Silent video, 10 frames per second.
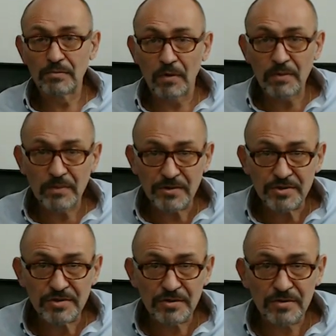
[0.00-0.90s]
What we
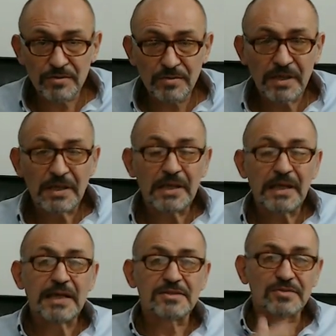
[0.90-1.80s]
want to do
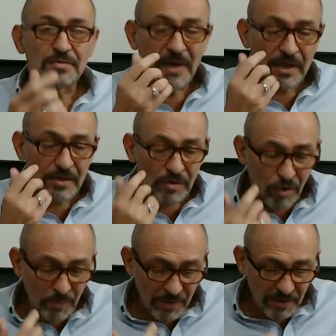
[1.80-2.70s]
is to make a
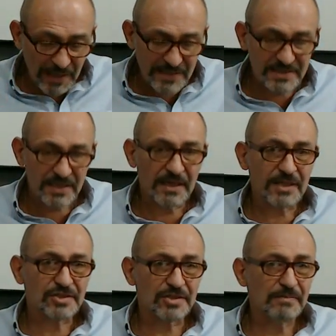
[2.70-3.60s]
normal
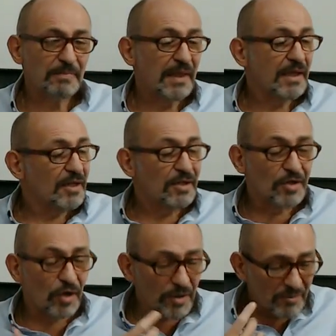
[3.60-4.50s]
exhalation,
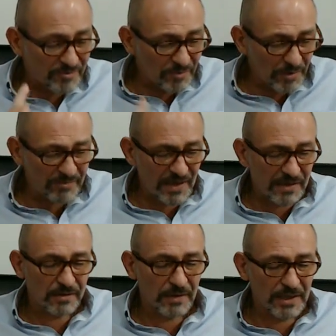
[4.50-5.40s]
not a full
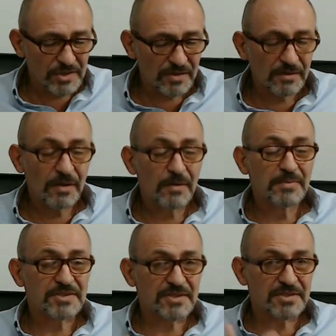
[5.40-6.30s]
evacuation,
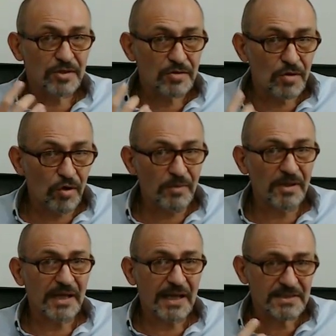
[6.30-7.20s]
but just a
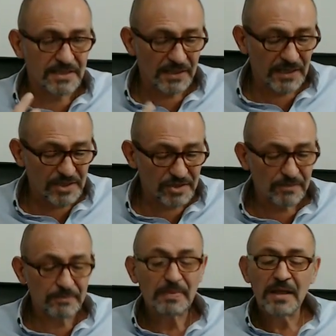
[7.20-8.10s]
normal
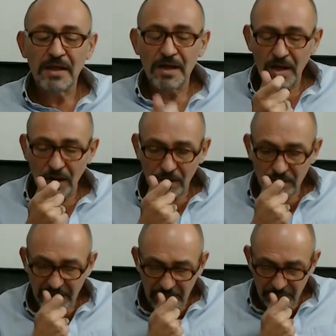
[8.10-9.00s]
exhalation.
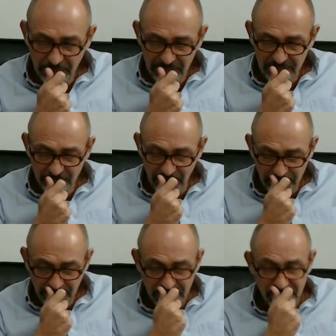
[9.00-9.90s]
Hold our breath
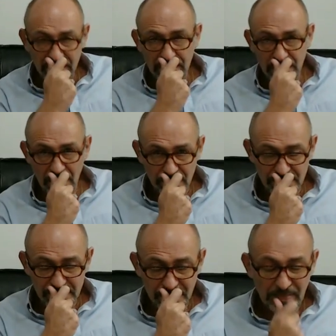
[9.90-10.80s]
by pinching the
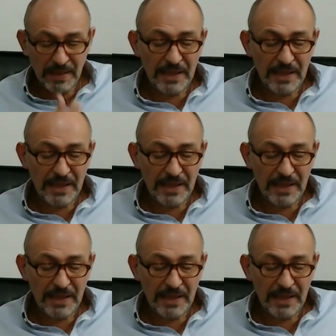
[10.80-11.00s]
nose,